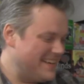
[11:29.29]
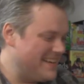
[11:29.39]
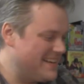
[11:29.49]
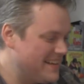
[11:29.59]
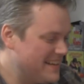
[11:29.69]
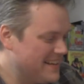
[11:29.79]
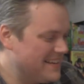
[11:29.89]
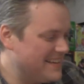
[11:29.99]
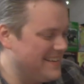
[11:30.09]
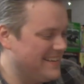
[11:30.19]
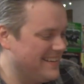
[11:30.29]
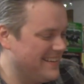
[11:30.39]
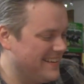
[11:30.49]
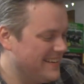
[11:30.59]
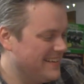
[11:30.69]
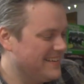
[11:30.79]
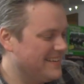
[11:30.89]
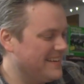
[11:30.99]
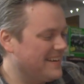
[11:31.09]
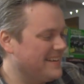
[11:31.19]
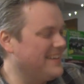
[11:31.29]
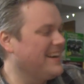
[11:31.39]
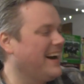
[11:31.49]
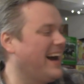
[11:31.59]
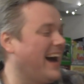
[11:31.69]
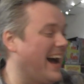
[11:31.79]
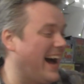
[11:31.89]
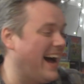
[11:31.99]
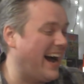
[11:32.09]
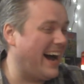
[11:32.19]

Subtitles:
This person isn't speaking.